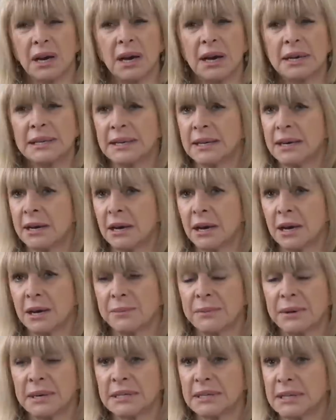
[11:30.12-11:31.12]
I
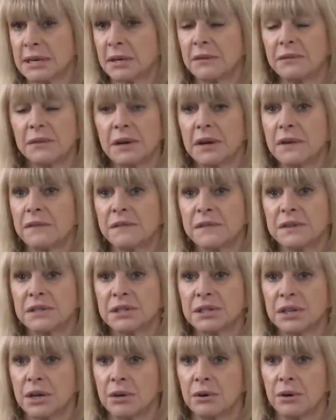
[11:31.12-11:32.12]
denied myself love for
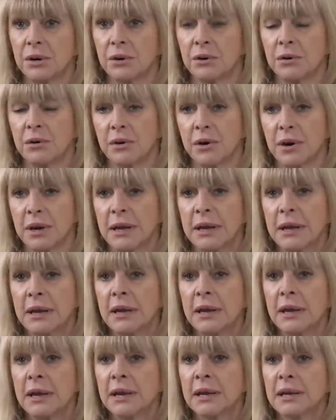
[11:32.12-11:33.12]
so long
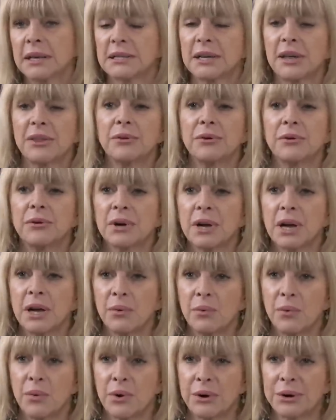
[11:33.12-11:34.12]
because I thought
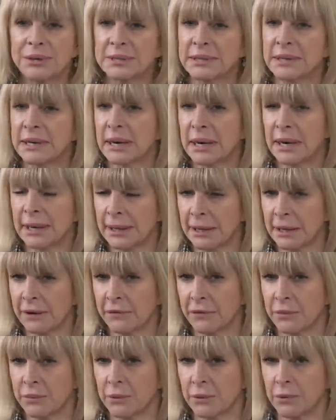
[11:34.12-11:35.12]
I wasn't
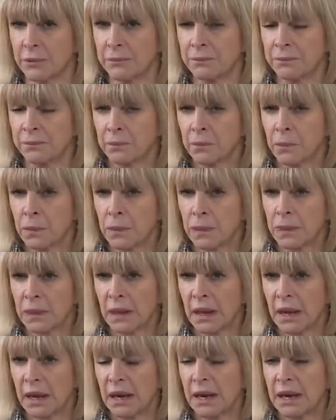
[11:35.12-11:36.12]
lovable.
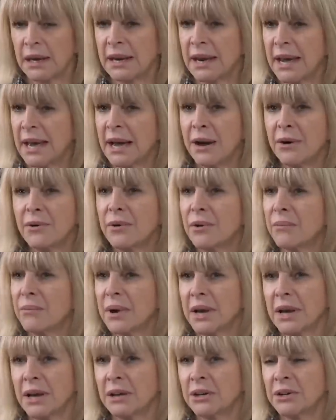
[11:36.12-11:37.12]
And now
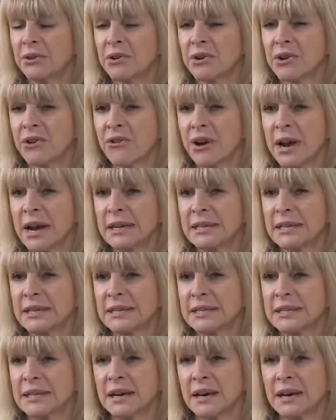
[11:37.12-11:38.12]
my only regret
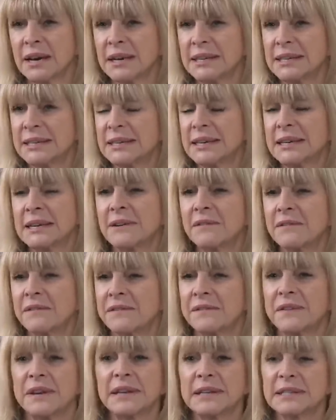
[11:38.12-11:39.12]
is that I didn't
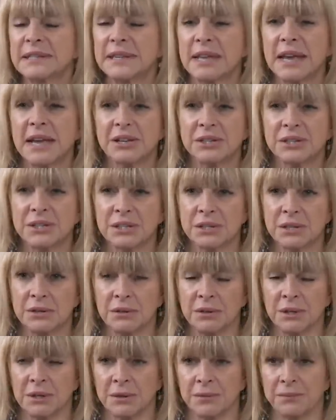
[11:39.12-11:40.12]
fix that
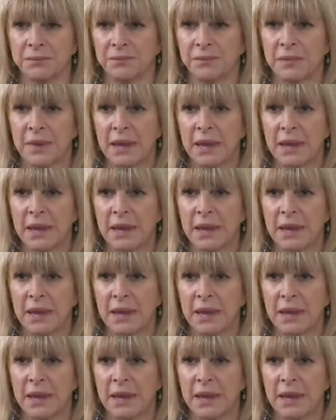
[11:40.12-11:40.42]
sooner.